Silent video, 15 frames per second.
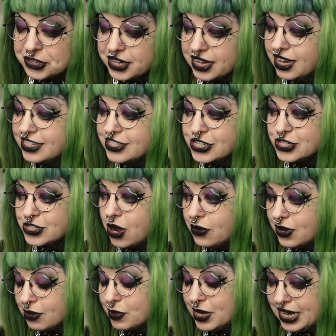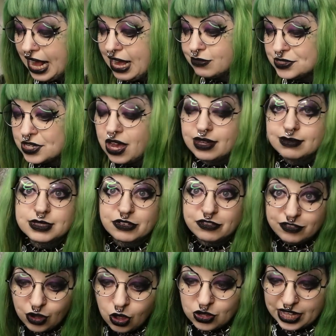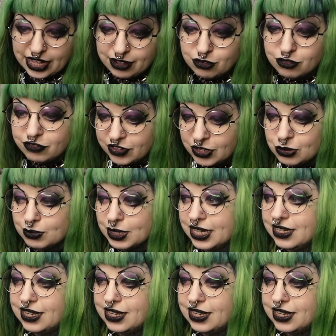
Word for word: I just don't really have time to vlog it or film it.